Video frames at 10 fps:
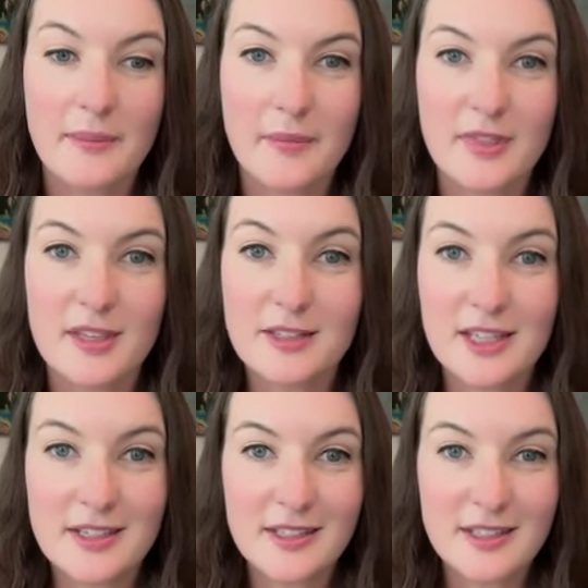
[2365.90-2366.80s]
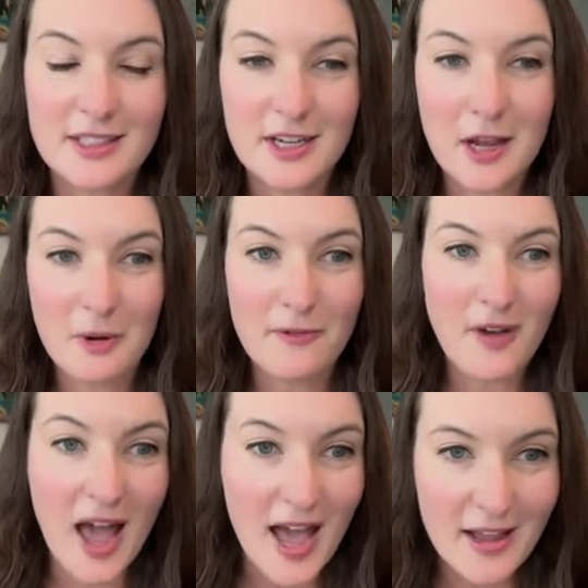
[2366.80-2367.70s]
this leads us to number
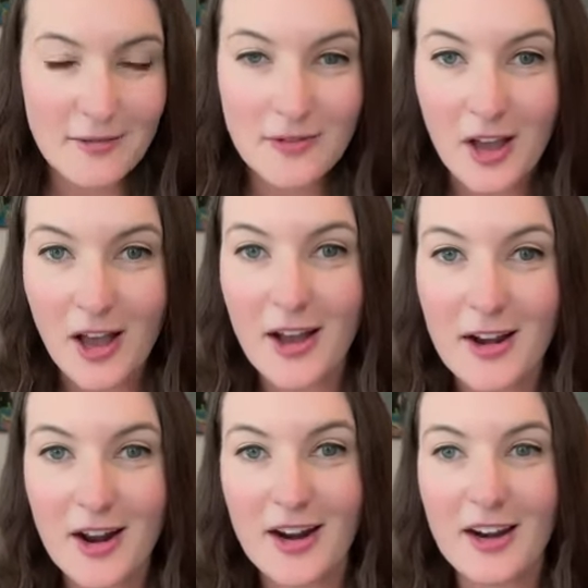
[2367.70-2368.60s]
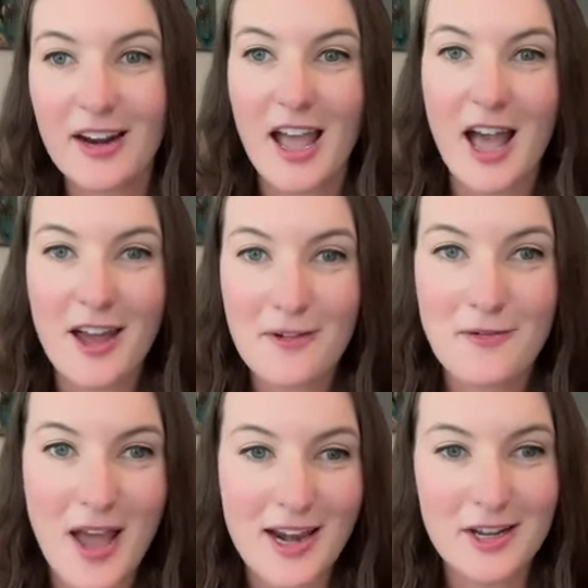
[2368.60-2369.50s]
5 on our how to
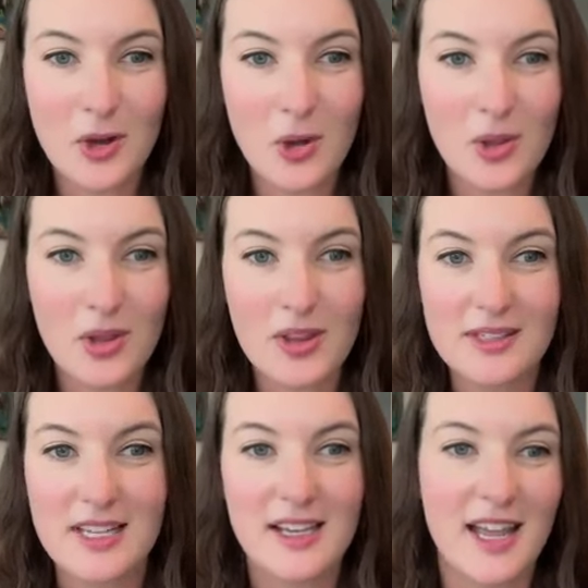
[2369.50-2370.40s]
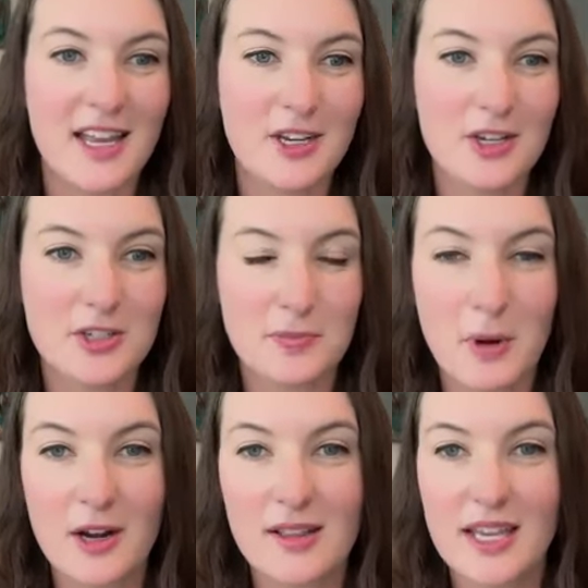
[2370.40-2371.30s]
find in your
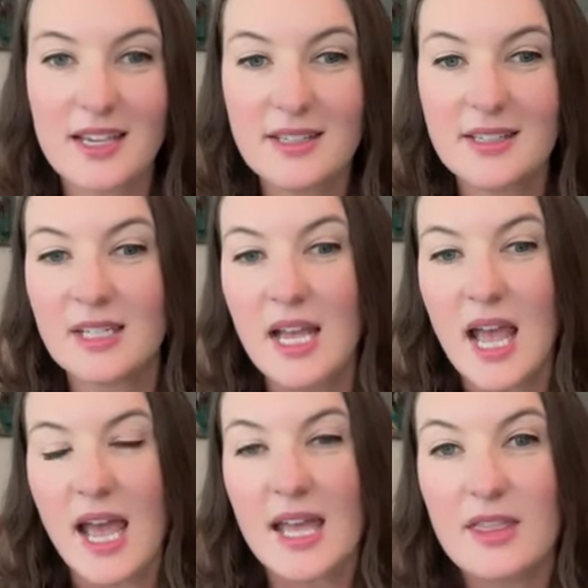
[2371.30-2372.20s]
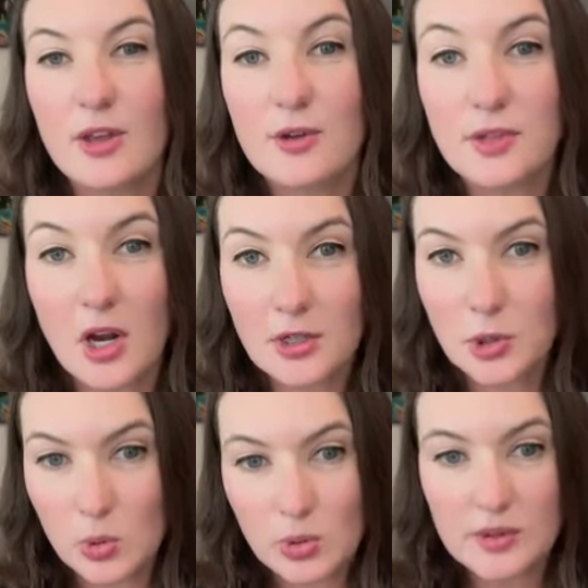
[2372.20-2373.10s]
smart list. And those are
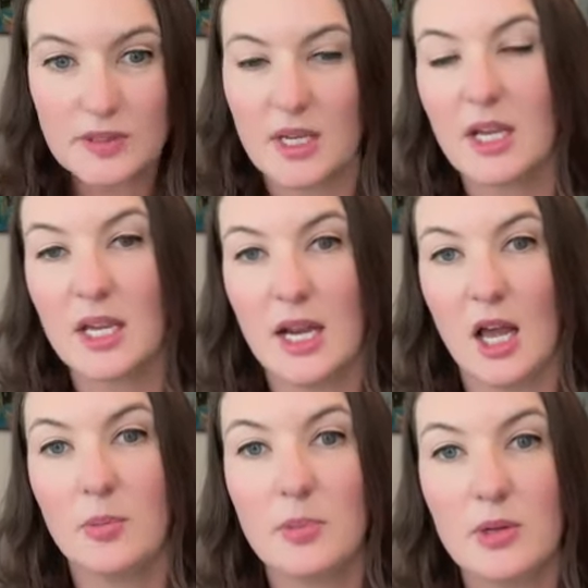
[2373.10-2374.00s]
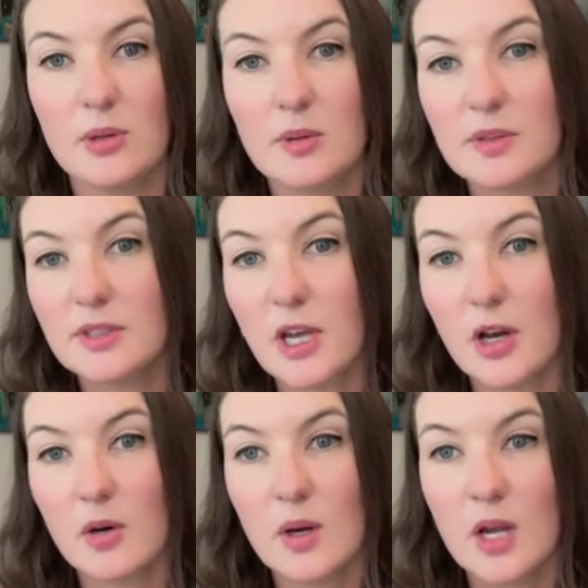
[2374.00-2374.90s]
tools that can help you.
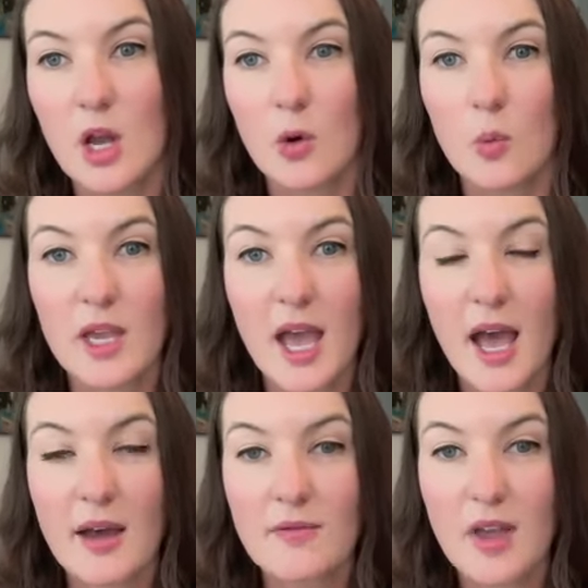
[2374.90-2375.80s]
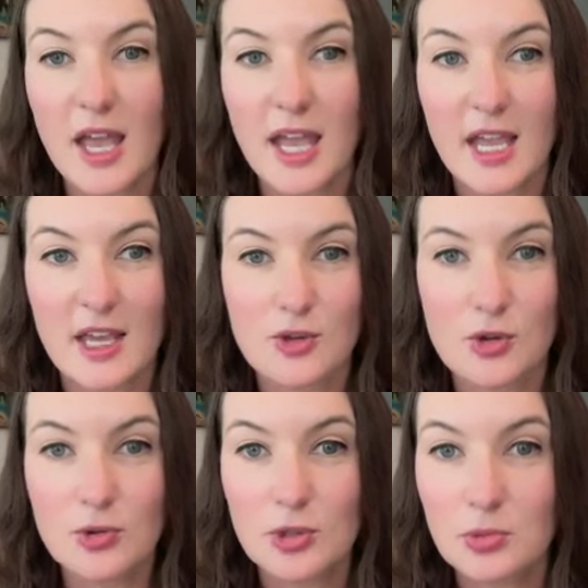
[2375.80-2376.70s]
So we have a
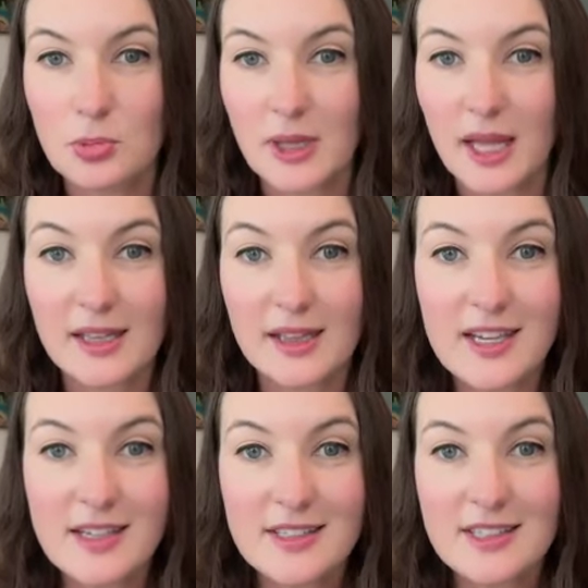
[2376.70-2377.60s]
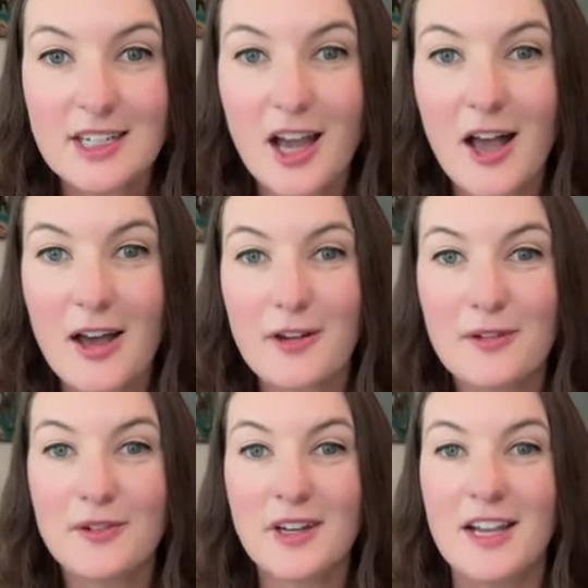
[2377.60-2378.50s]
YouTube playlist
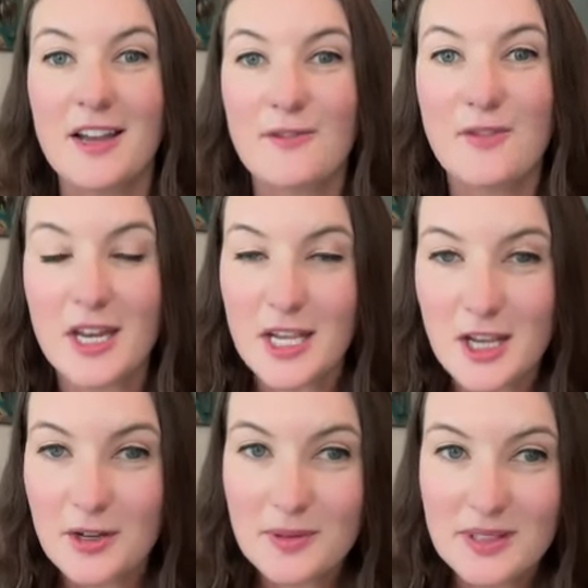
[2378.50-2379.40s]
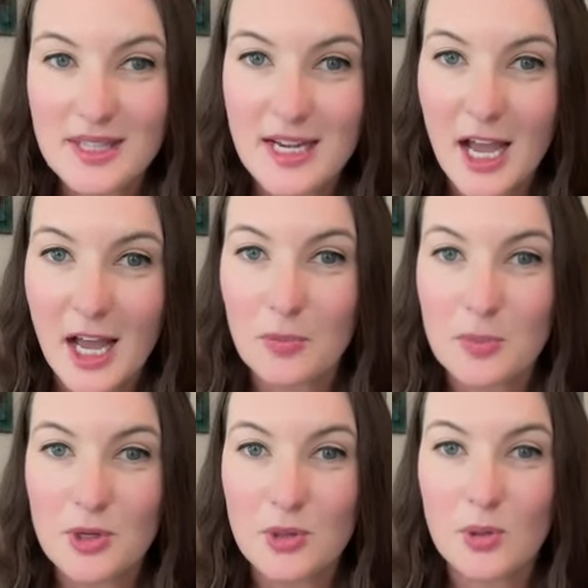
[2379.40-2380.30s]
of videos that
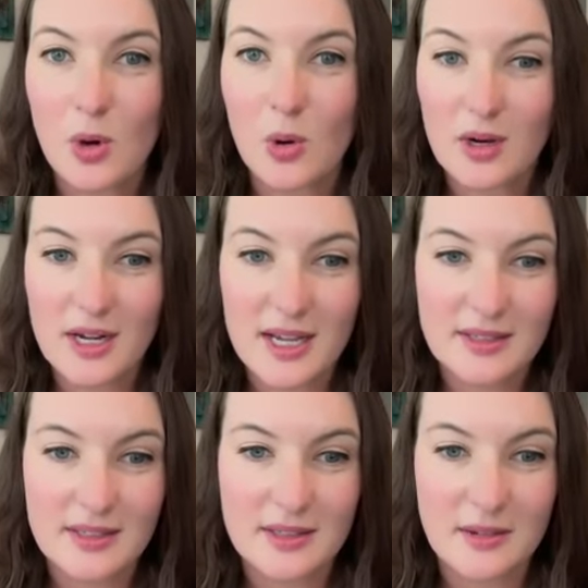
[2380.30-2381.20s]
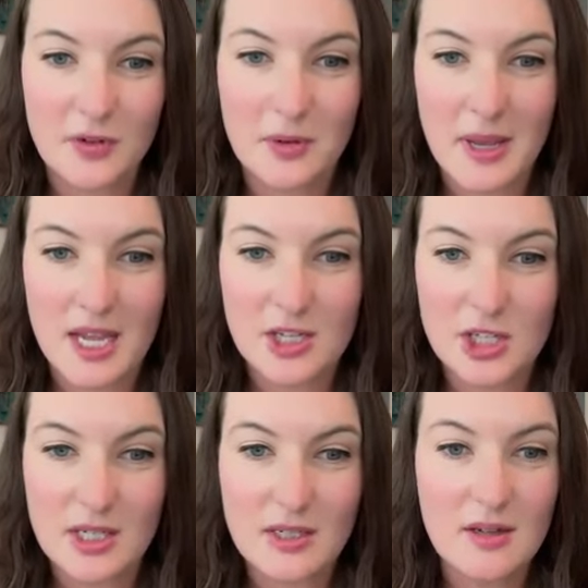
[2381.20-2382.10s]
help you organize this
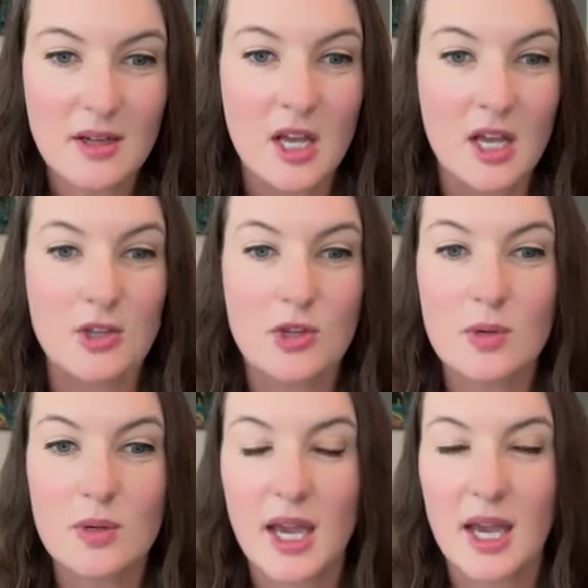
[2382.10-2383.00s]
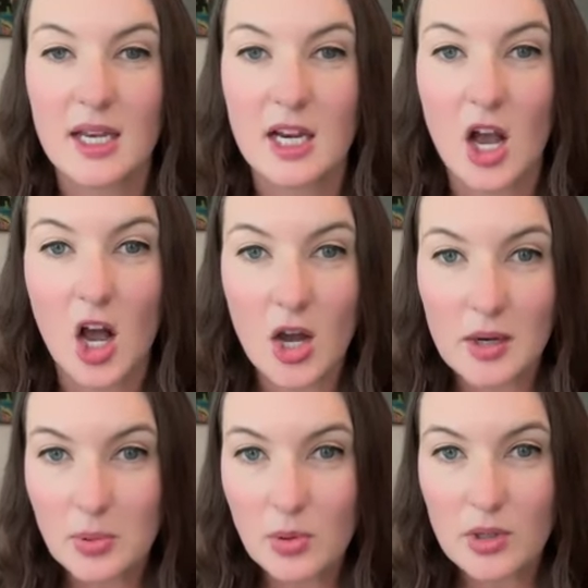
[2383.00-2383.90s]
information. You can
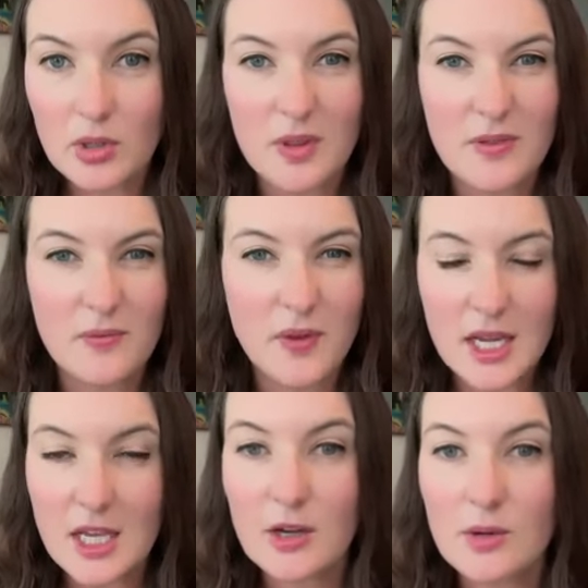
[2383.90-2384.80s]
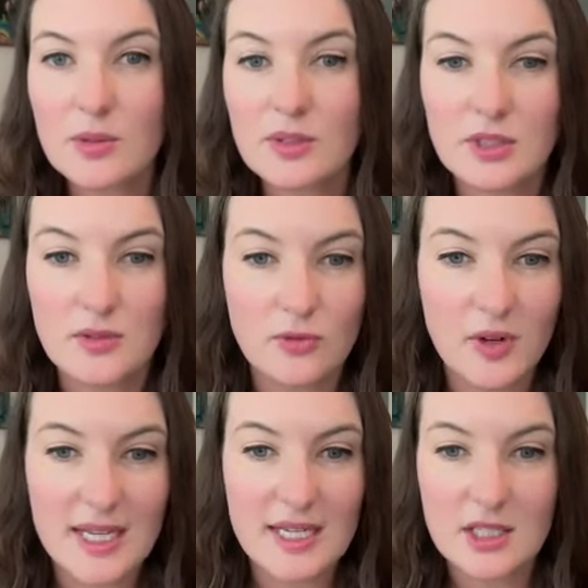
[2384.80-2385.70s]
onboard with videos,
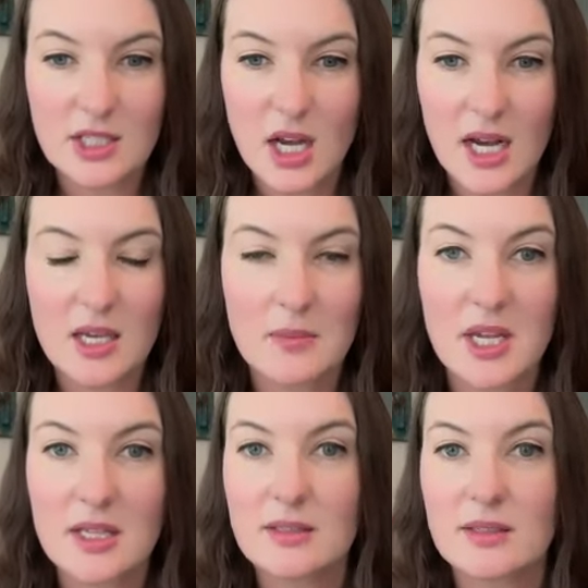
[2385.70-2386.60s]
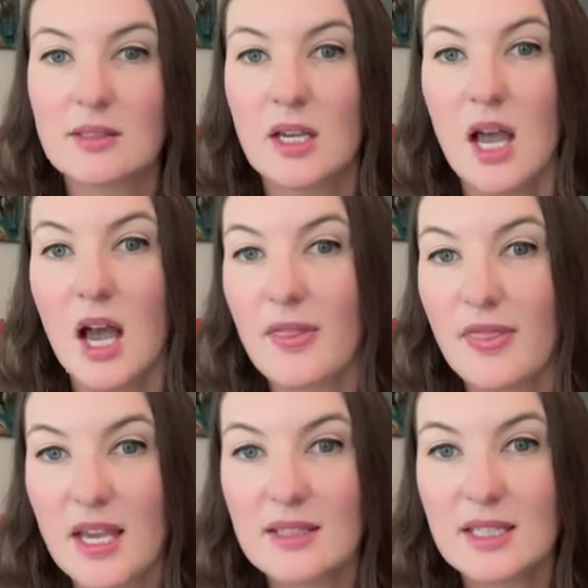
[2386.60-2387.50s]
written documents,
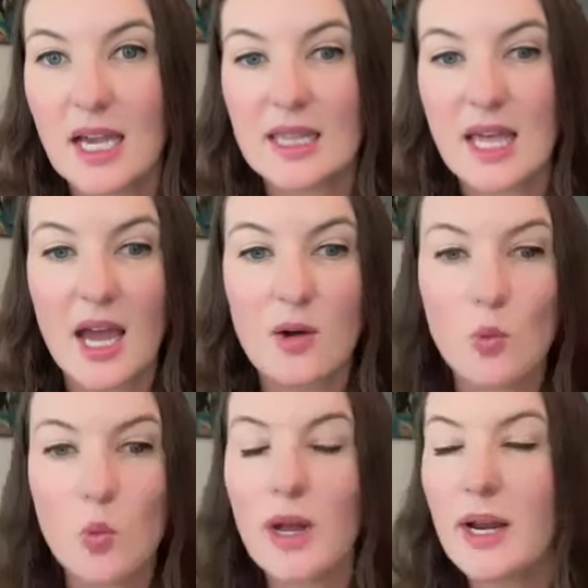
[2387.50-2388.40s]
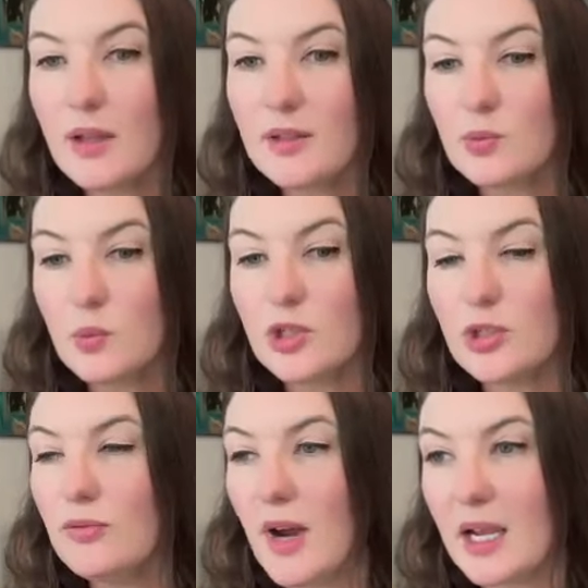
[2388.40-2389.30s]
things like that. What else would
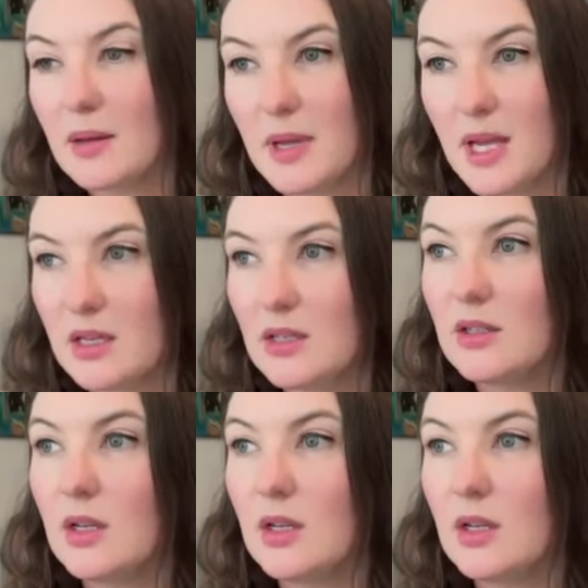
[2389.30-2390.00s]
you recommend